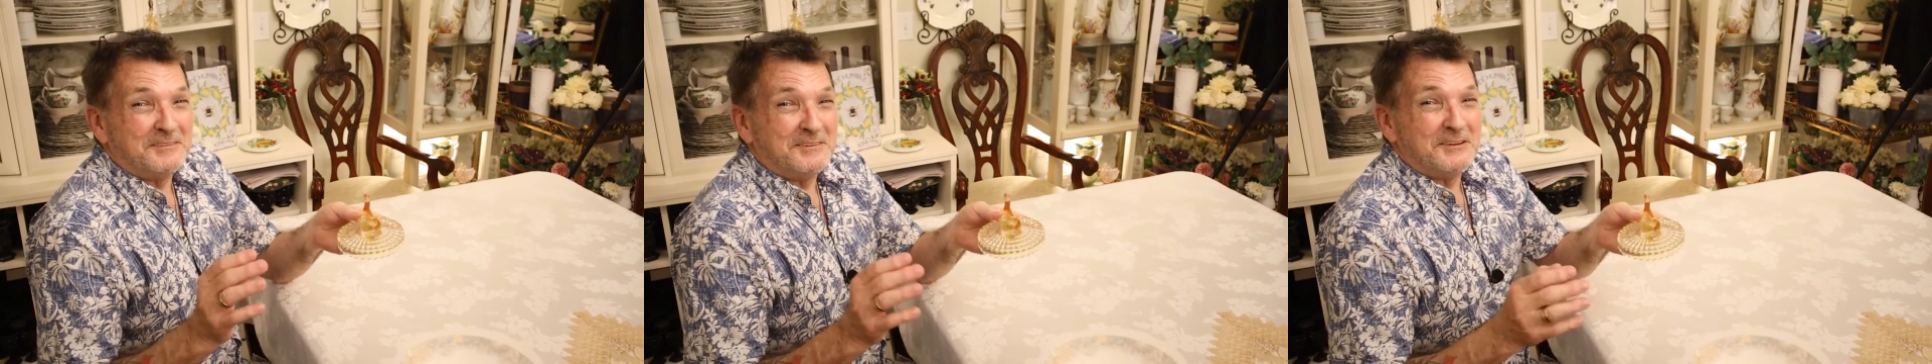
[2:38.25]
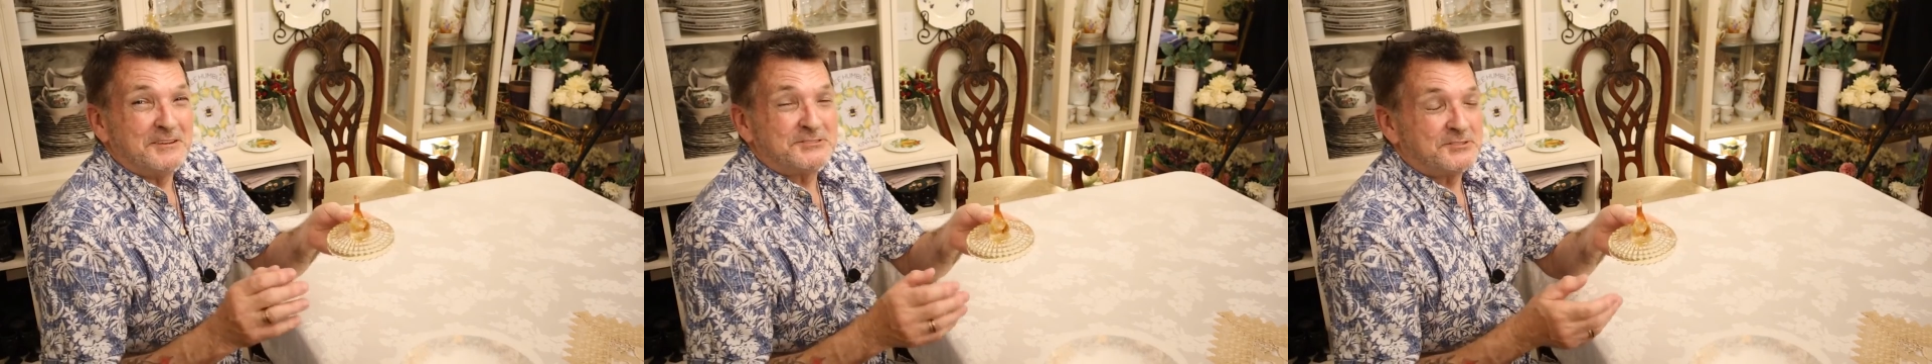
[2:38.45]

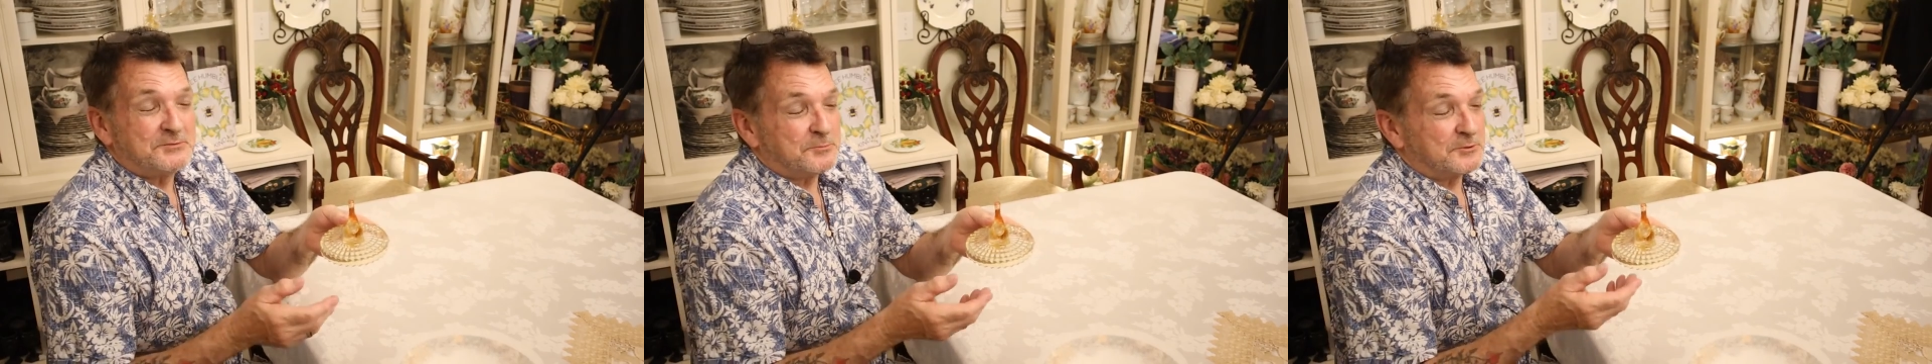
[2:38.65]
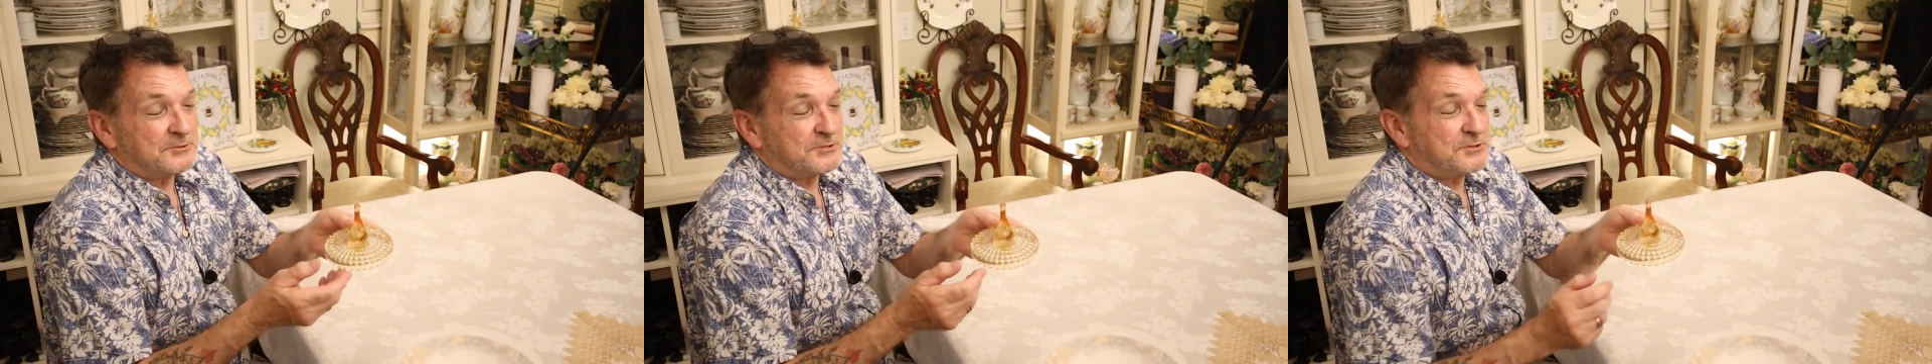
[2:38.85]

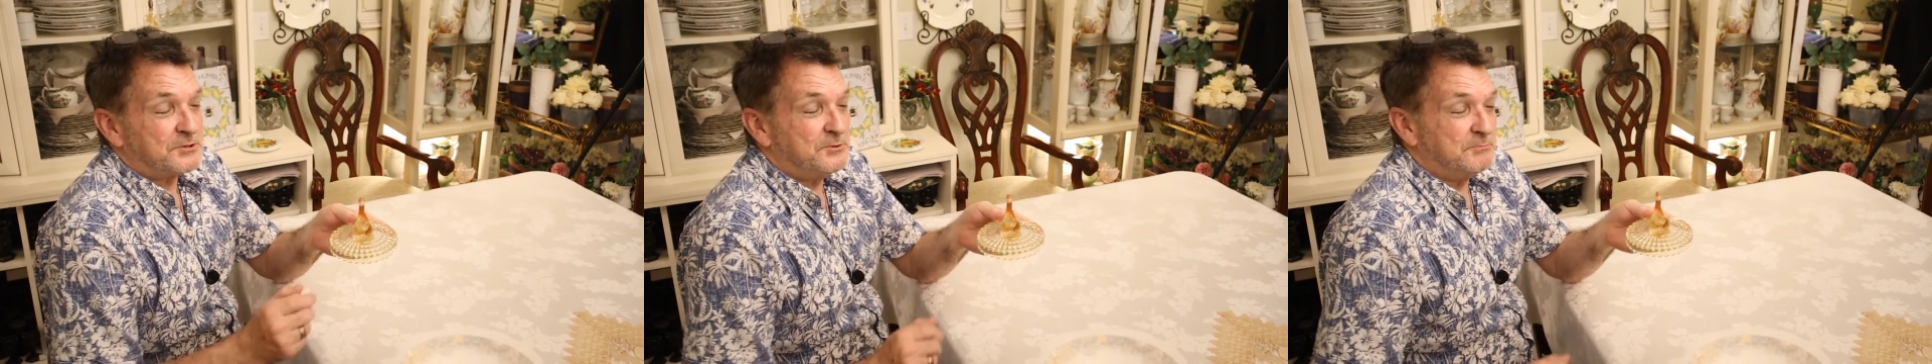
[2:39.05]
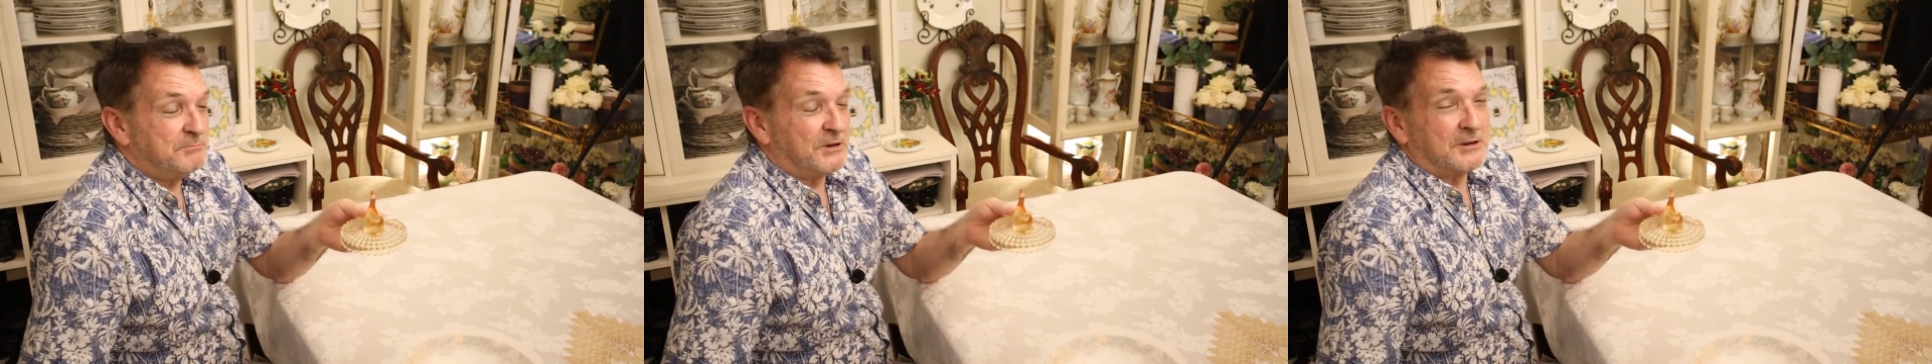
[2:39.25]
This was
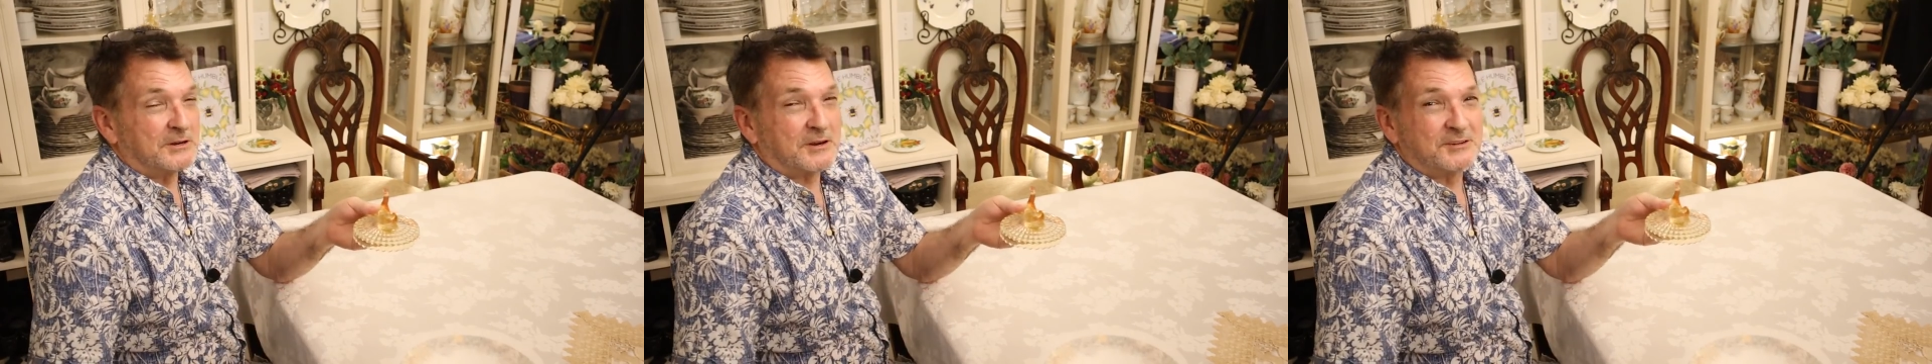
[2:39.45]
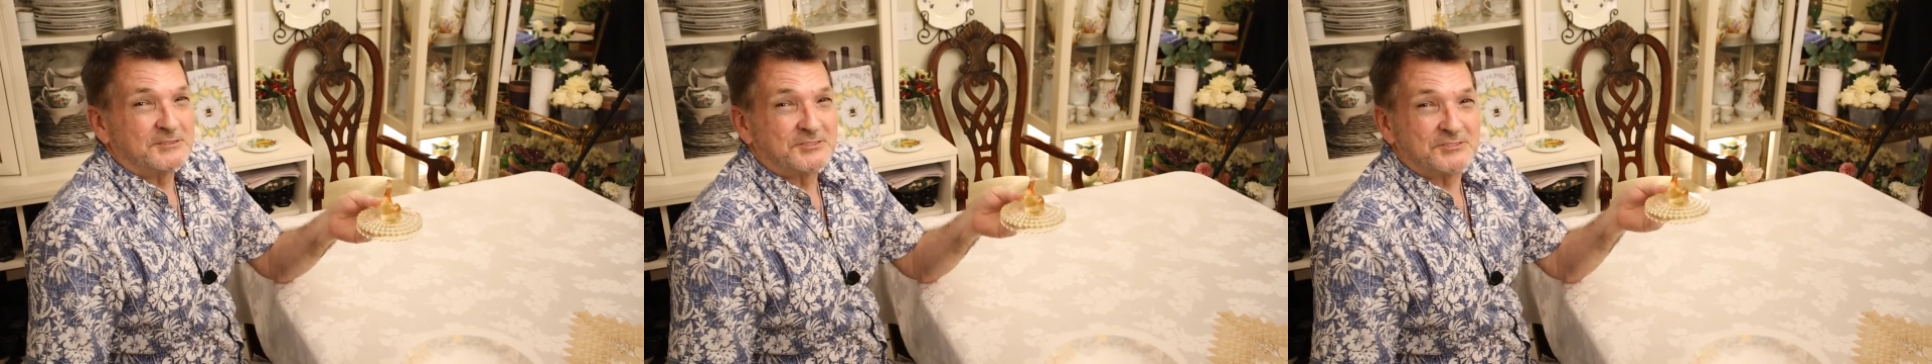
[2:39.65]

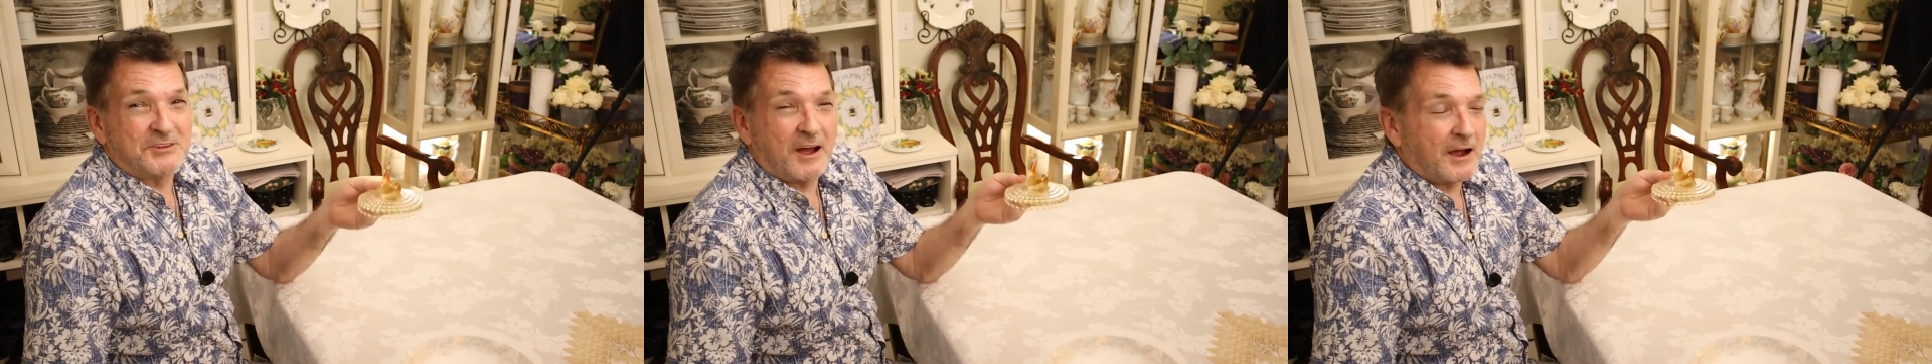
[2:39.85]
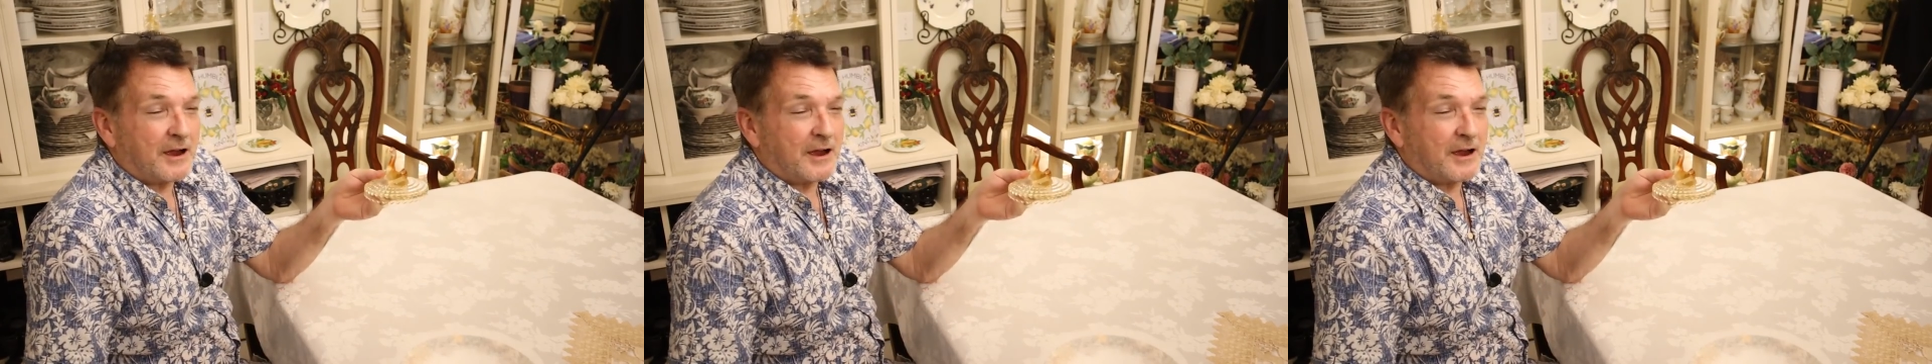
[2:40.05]
$2.